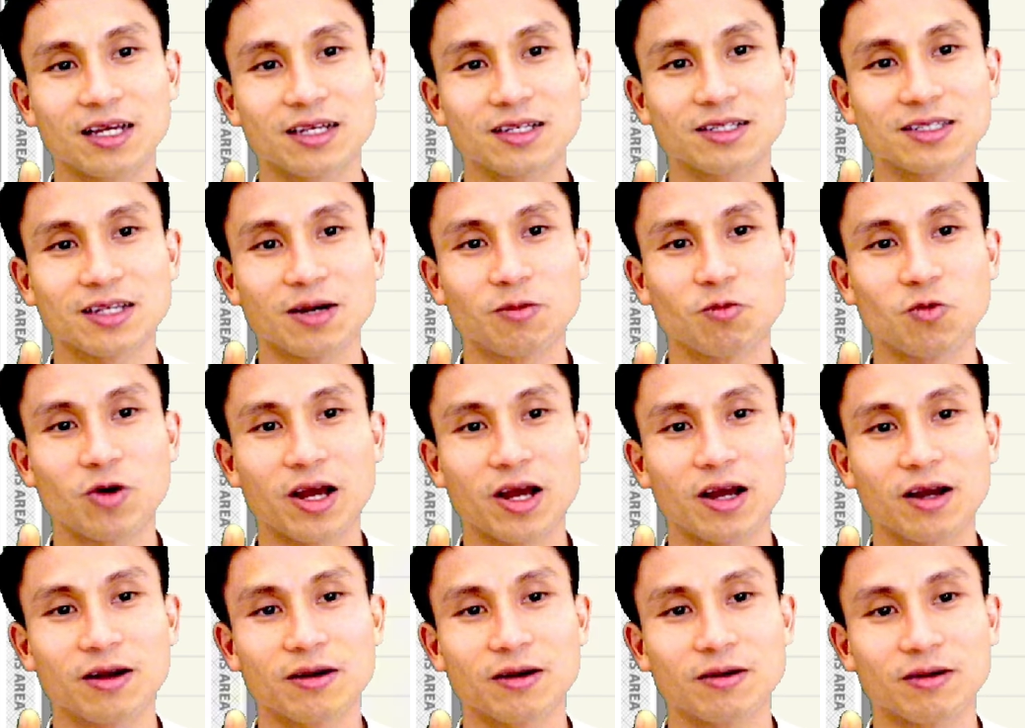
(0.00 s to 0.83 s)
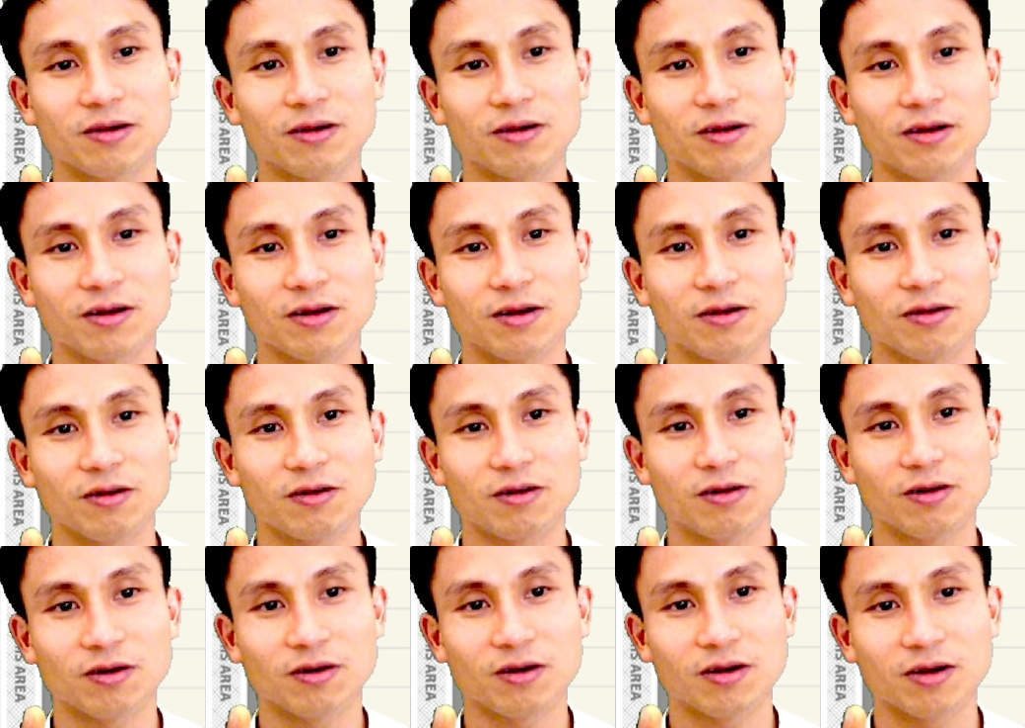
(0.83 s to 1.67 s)
somewhere
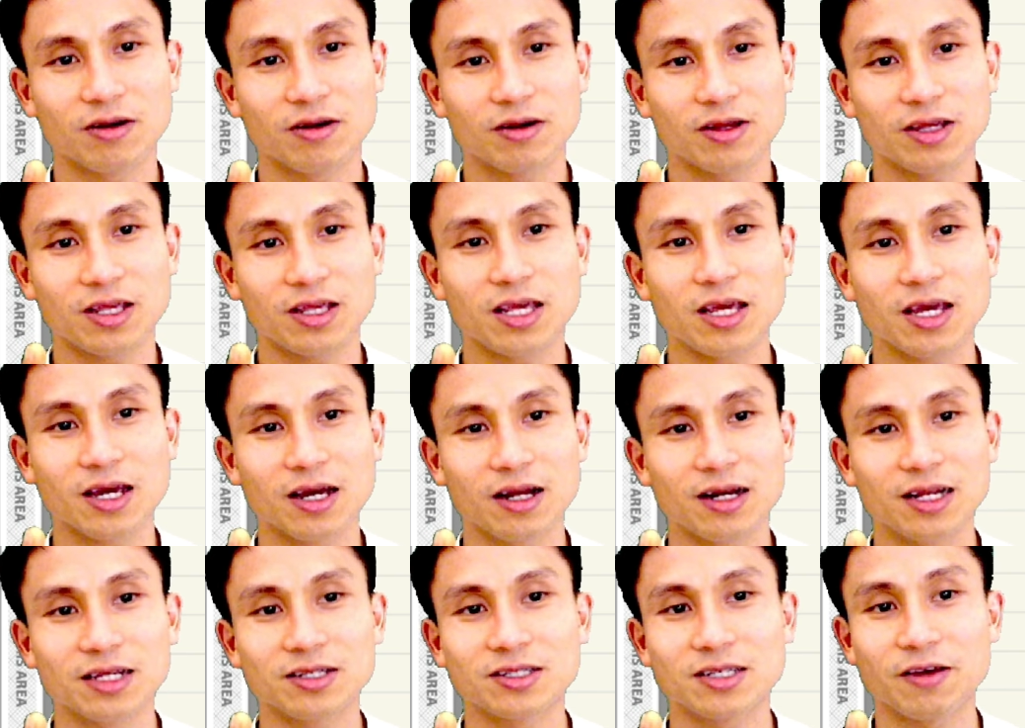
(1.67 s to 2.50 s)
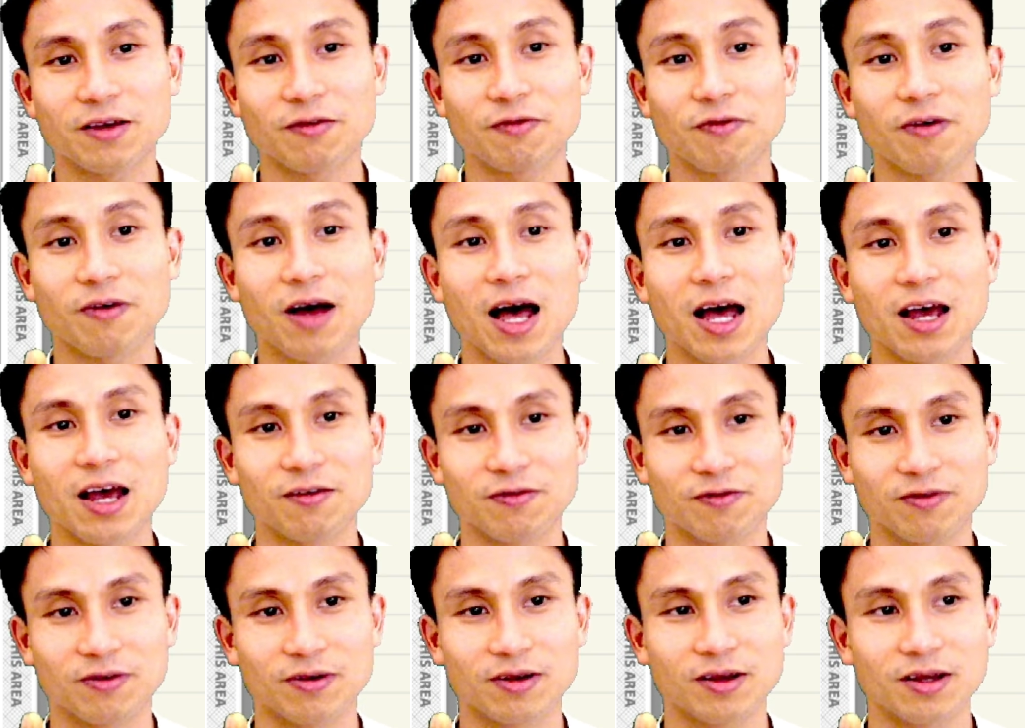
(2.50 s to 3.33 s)
here, let's say
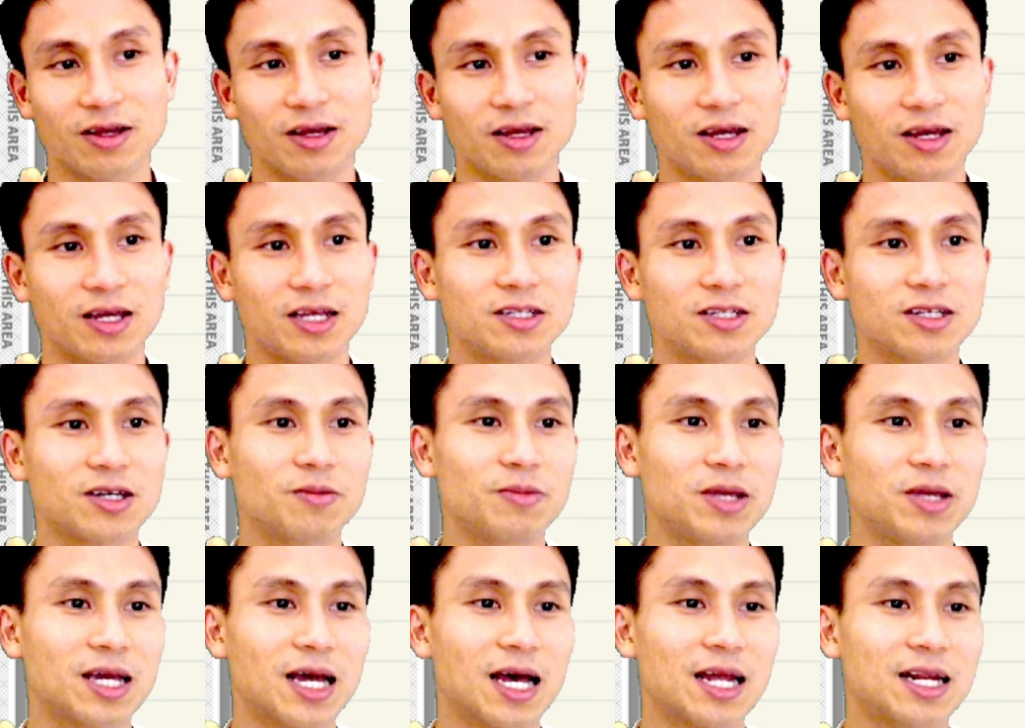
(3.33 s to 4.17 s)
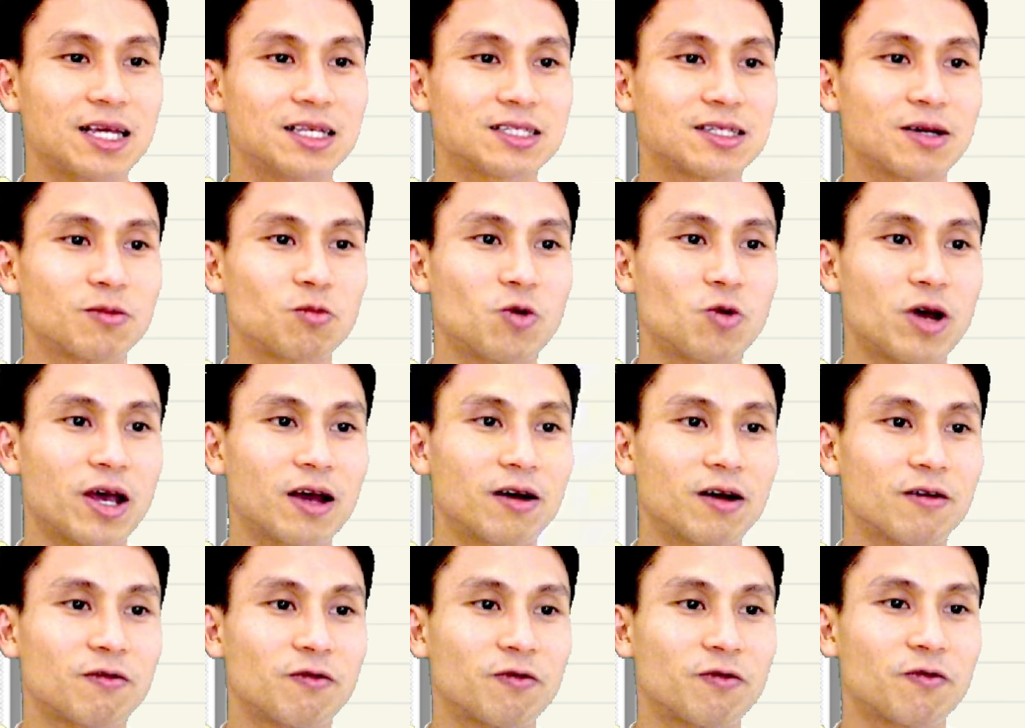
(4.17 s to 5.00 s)
5, it's going to be cutting
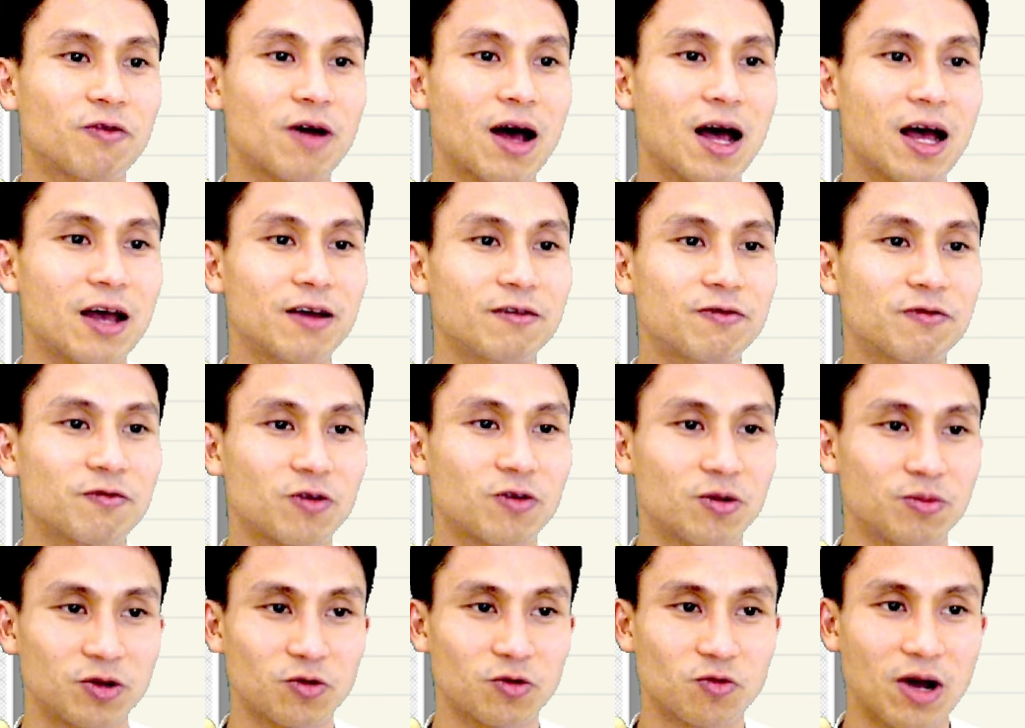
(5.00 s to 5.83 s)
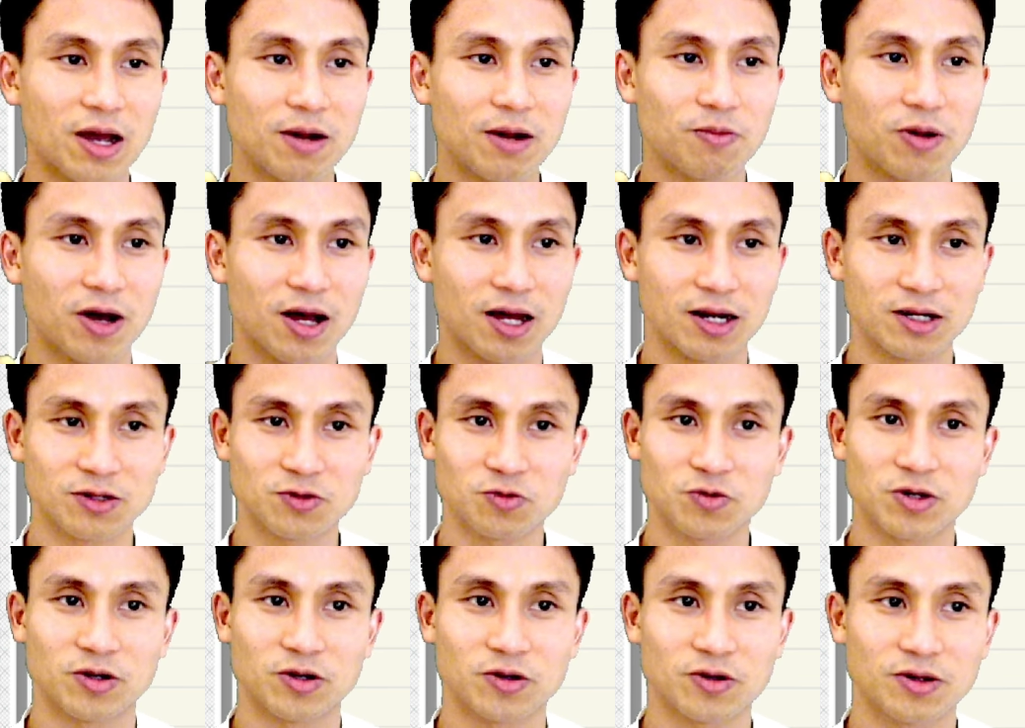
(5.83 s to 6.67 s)
somewhere 5 from the right part as
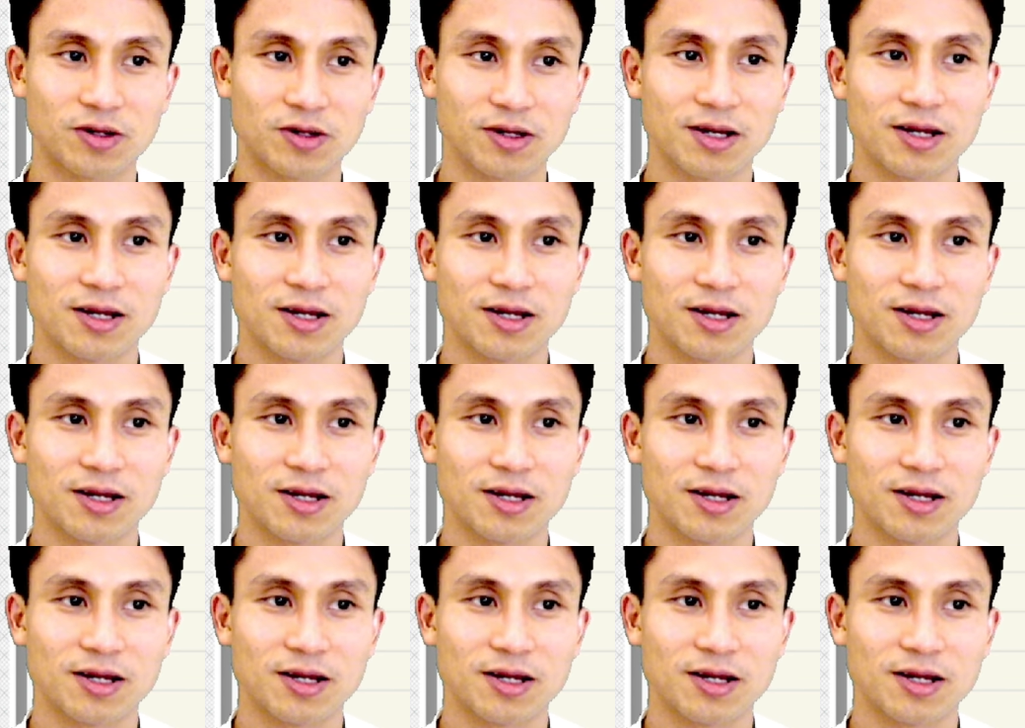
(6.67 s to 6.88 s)
well.